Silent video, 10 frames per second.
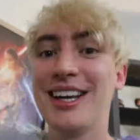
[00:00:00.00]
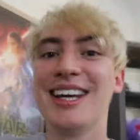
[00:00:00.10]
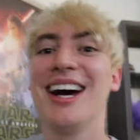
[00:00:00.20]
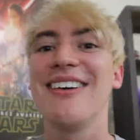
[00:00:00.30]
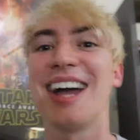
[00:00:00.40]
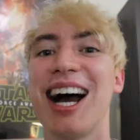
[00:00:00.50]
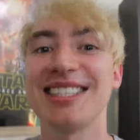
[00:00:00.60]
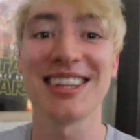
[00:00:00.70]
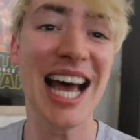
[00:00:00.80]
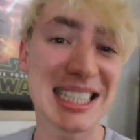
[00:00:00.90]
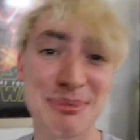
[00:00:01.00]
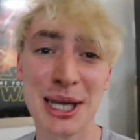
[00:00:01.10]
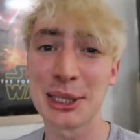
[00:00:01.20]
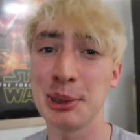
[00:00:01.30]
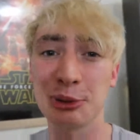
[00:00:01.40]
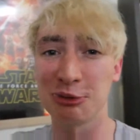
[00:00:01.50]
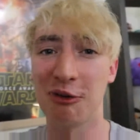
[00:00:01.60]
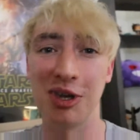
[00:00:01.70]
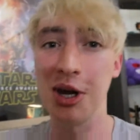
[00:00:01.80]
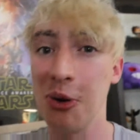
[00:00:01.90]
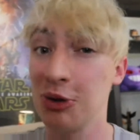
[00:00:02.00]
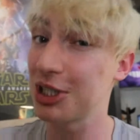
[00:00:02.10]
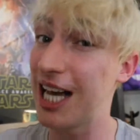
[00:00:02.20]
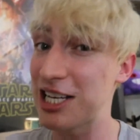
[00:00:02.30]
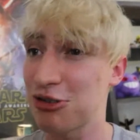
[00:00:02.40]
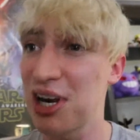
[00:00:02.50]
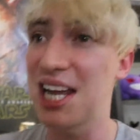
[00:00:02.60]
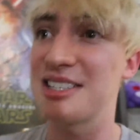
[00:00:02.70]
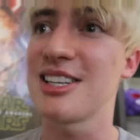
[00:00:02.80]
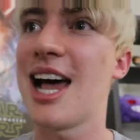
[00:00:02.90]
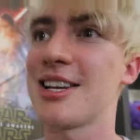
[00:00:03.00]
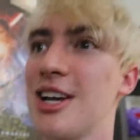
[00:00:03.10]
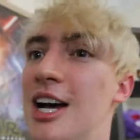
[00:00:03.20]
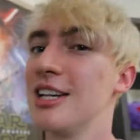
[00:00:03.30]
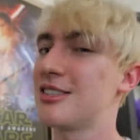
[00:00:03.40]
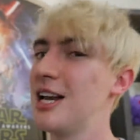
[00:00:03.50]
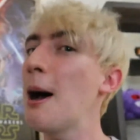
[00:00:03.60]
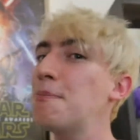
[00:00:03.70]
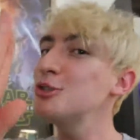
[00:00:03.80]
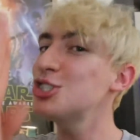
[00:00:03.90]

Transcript: you go, guys. That's my little review slash rant slash snap